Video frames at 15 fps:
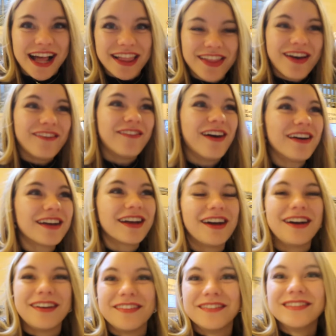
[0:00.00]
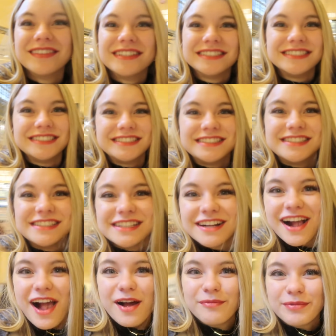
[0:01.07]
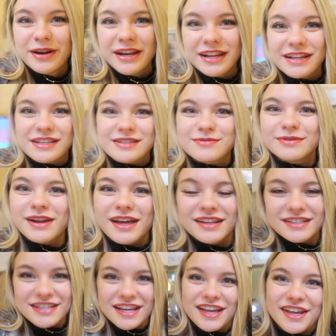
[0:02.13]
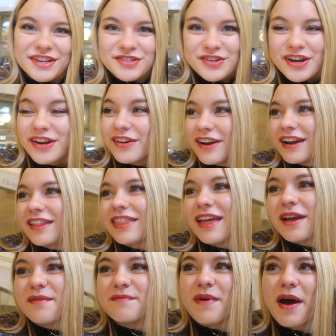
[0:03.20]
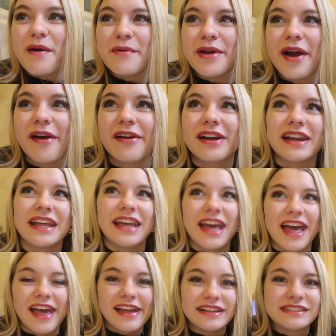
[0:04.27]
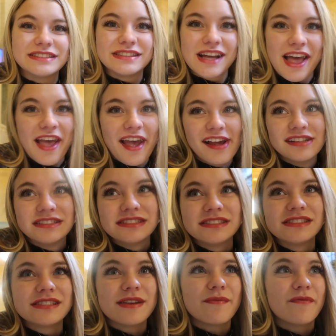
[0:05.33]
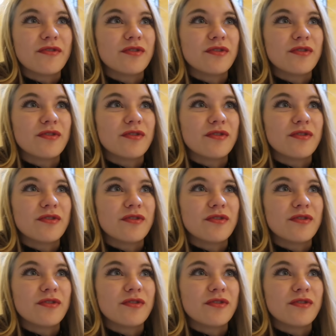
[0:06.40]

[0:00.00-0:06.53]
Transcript: Hello, welcome. How pretty it is. We're not taking a train or anything, but we are gonna get some